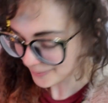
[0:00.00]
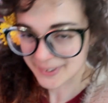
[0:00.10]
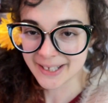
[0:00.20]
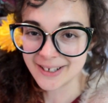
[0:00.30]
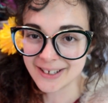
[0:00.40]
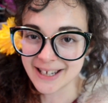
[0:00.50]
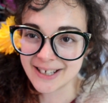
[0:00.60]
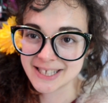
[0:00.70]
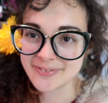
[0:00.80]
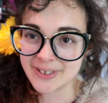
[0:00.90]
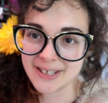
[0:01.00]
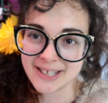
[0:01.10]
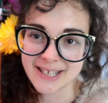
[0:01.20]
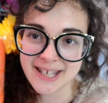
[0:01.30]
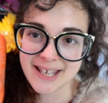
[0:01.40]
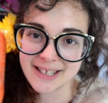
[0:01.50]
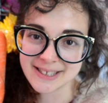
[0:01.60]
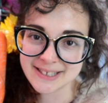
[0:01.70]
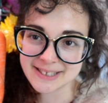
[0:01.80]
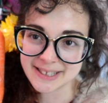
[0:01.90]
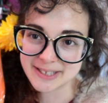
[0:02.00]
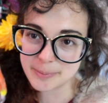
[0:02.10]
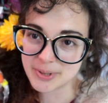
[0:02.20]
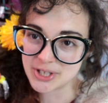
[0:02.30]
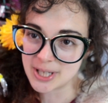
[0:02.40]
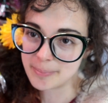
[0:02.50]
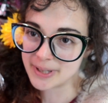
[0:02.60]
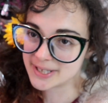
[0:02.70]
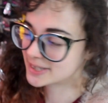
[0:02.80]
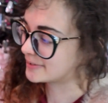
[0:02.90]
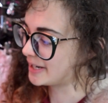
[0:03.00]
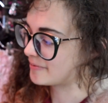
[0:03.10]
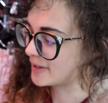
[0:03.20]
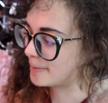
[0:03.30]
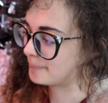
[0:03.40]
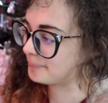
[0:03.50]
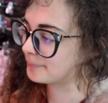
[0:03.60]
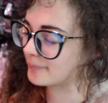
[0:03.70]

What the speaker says: Then I got carrots for 98 yen because that's, like, super cheap and it's three of them.